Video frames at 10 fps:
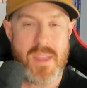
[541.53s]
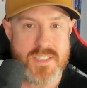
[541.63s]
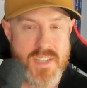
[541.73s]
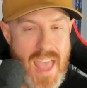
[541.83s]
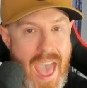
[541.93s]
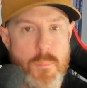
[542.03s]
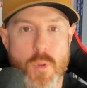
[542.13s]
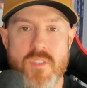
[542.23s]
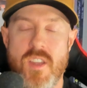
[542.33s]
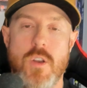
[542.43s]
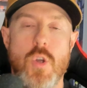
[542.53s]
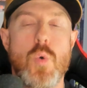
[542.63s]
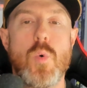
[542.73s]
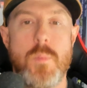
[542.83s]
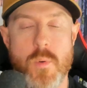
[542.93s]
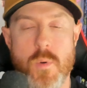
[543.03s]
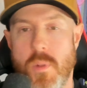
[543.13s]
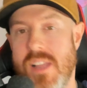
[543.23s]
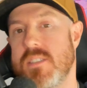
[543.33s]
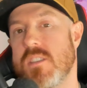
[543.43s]
Mason Appleton, who will be
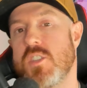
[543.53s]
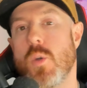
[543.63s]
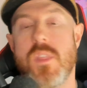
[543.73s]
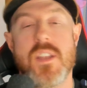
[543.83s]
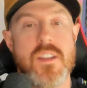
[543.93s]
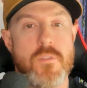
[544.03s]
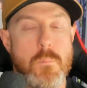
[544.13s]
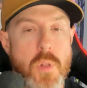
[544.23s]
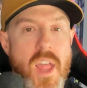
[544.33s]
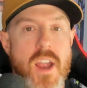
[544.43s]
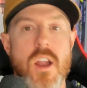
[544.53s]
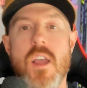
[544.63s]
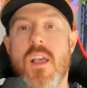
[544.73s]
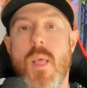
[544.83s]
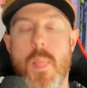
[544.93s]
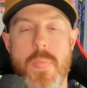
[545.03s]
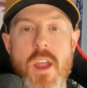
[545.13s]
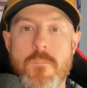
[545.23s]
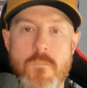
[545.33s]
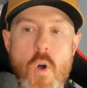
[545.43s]
replaced this year with a different player.
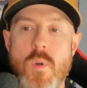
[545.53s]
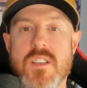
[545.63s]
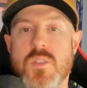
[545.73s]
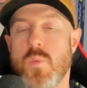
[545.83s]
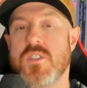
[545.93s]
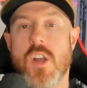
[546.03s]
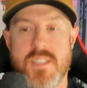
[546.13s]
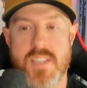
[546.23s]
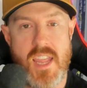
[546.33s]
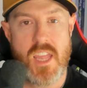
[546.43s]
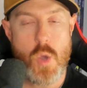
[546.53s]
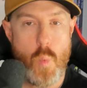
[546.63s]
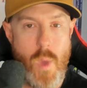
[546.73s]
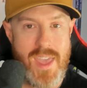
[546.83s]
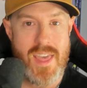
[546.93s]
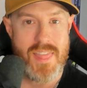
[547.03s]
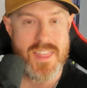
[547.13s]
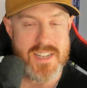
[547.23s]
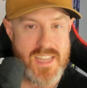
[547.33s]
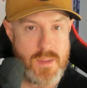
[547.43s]
Their focus was on taking away
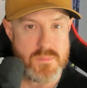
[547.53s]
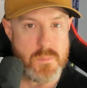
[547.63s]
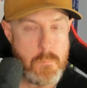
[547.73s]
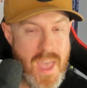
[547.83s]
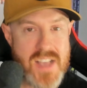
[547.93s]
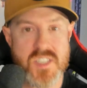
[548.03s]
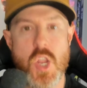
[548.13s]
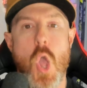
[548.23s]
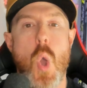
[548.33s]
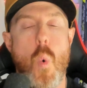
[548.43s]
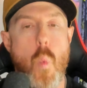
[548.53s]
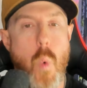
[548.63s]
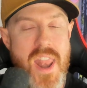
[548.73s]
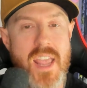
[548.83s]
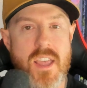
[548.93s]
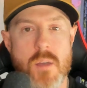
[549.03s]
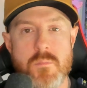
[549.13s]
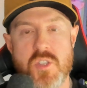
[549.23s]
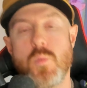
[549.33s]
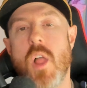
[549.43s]
the team's best. When it
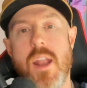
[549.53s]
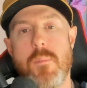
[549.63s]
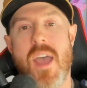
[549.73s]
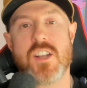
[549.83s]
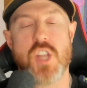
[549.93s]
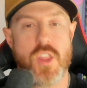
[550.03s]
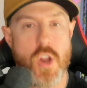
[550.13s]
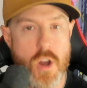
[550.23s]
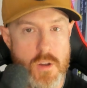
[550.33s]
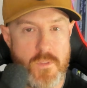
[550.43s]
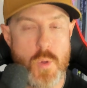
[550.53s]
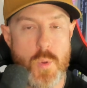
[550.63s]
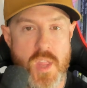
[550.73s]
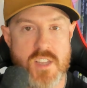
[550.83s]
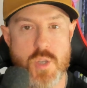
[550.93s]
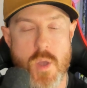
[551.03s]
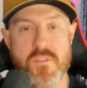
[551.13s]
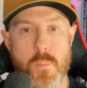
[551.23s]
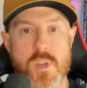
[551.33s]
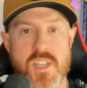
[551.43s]
comes to line matching, there are a few things you
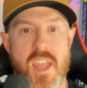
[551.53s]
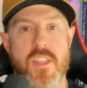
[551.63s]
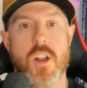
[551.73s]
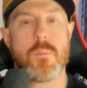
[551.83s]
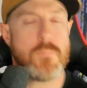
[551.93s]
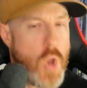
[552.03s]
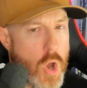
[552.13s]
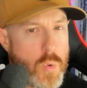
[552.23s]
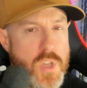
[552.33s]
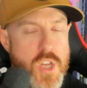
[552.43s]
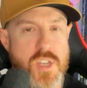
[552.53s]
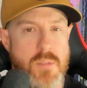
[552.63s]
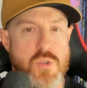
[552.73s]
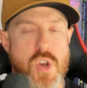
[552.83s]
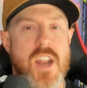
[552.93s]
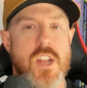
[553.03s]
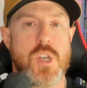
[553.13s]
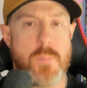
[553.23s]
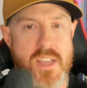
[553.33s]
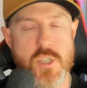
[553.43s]
have to put together. Not only your team
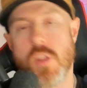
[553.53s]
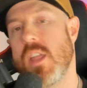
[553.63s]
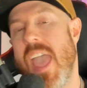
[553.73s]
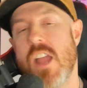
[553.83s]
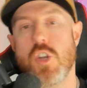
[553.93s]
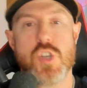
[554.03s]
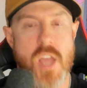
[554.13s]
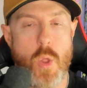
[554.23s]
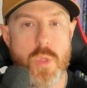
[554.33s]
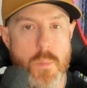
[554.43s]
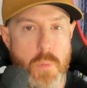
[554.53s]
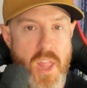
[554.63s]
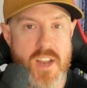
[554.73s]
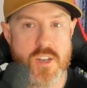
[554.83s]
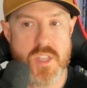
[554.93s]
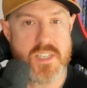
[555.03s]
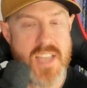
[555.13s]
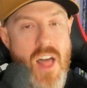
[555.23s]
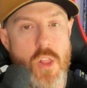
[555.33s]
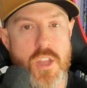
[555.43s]
strategy based on the hand you're dealt, the players and the
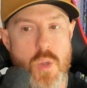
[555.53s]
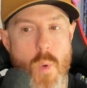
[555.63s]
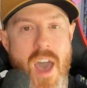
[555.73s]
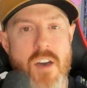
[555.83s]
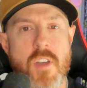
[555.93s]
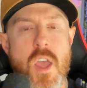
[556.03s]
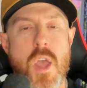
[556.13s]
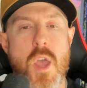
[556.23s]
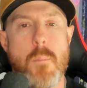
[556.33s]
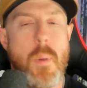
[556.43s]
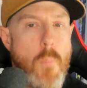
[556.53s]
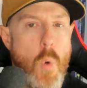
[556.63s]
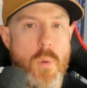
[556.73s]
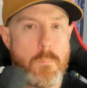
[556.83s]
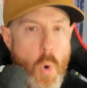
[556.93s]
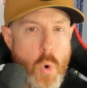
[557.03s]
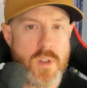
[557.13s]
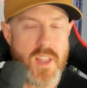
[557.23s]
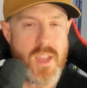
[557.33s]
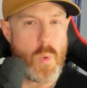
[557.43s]
talent you have, but more
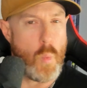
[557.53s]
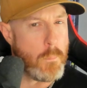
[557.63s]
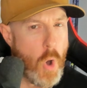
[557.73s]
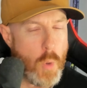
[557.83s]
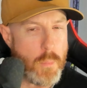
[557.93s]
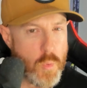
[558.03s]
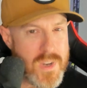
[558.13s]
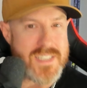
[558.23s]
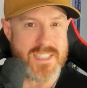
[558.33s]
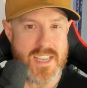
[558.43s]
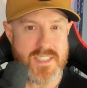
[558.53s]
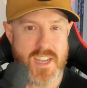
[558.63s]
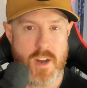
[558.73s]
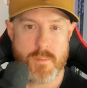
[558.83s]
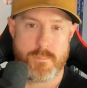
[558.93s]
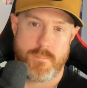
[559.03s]
importantly, what Paul Maurice says here.